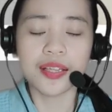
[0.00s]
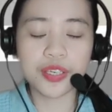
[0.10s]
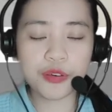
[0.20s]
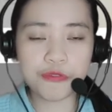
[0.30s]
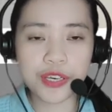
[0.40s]

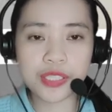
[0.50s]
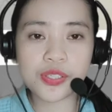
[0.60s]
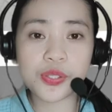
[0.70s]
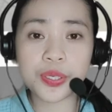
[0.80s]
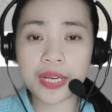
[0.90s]
the
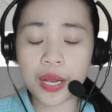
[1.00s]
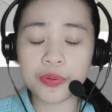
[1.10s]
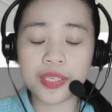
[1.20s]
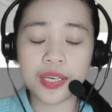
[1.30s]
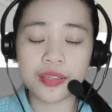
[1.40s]
events
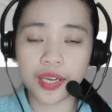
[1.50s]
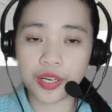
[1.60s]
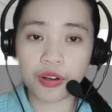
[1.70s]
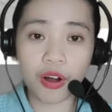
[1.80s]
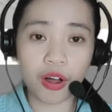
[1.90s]
surrounding
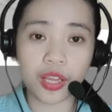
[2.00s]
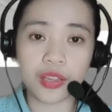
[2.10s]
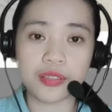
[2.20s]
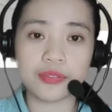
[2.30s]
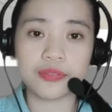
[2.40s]
their
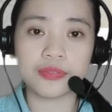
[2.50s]
call.